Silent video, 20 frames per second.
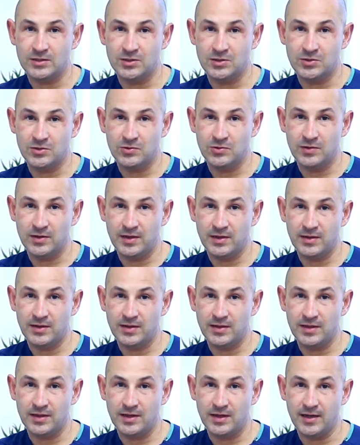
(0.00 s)
during
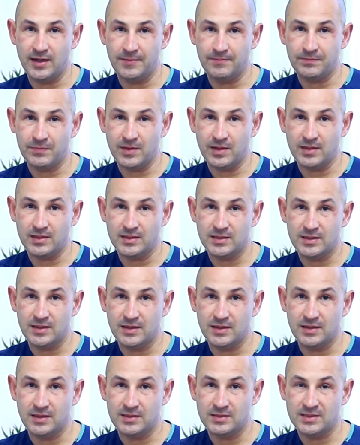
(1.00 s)

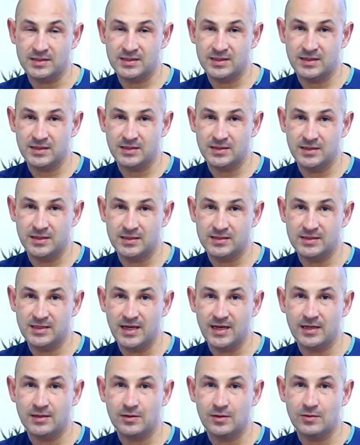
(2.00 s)
the
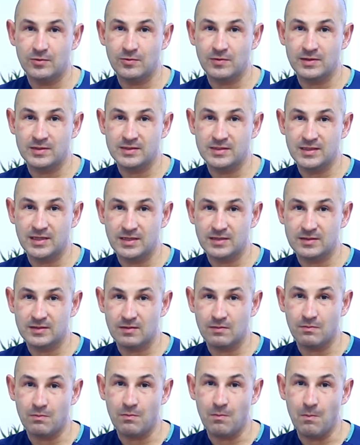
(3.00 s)
second through the
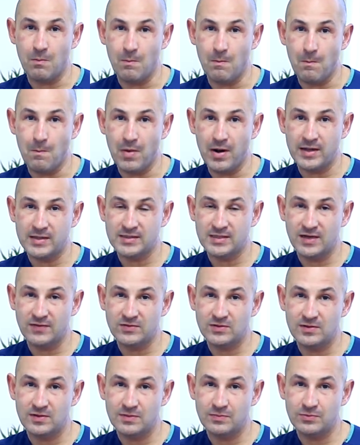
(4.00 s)
6th months
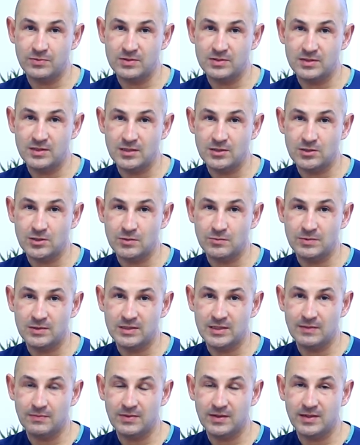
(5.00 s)
after the procedure, we
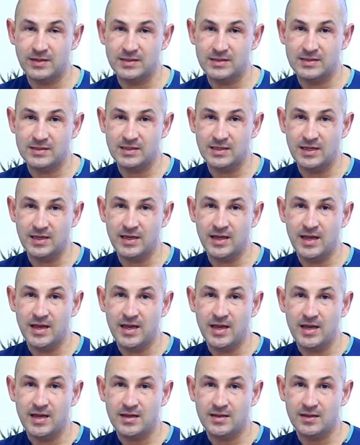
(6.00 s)
typically see
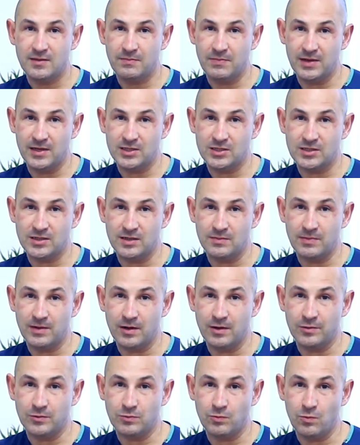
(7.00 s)
the patient
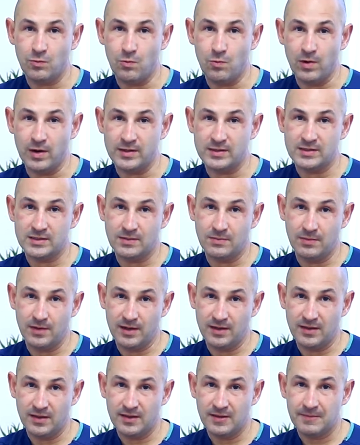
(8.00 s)
about once a
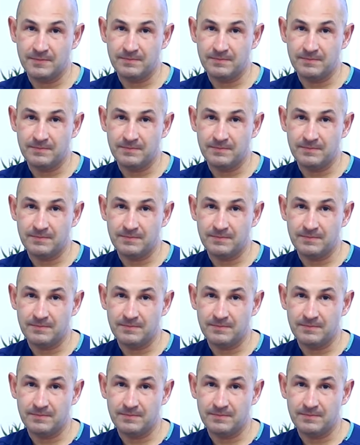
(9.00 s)
month.